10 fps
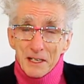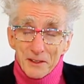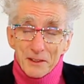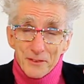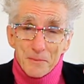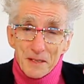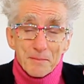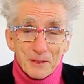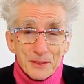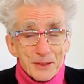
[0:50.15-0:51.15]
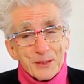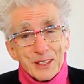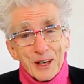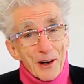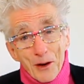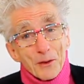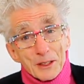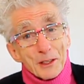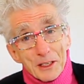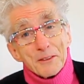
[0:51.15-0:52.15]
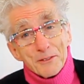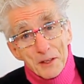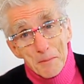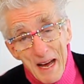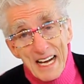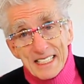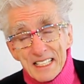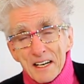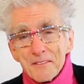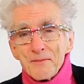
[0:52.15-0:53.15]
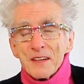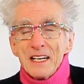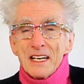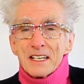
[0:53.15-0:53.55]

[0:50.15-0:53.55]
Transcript: But you look for people who are only looking for the bad stuff,